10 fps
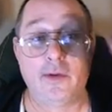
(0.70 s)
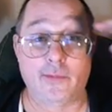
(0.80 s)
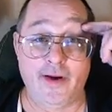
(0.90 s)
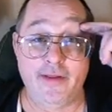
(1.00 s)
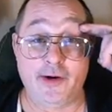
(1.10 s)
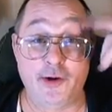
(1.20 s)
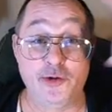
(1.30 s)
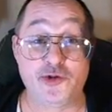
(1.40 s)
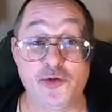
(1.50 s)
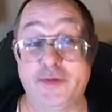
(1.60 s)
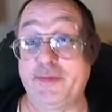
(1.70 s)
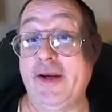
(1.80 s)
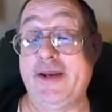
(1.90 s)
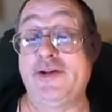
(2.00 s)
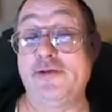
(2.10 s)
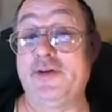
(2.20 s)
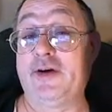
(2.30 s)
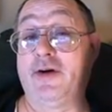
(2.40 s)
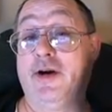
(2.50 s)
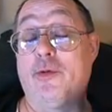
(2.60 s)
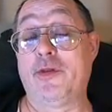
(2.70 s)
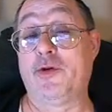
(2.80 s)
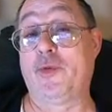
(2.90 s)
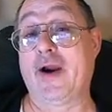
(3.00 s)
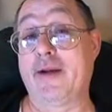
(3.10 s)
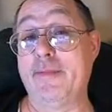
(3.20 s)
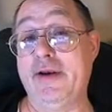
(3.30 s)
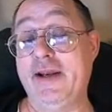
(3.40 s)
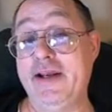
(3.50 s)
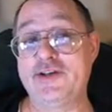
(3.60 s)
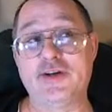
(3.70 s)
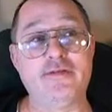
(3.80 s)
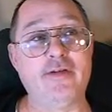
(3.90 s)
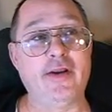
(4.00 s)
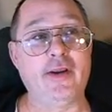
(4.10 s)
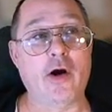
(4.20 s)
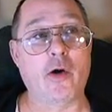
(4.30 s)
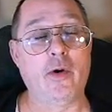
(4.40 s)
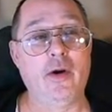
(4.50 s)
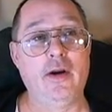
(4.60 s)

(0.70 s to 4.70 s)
Well, hey there, YouTube. It's Petey Two Finger here with a recommendation video.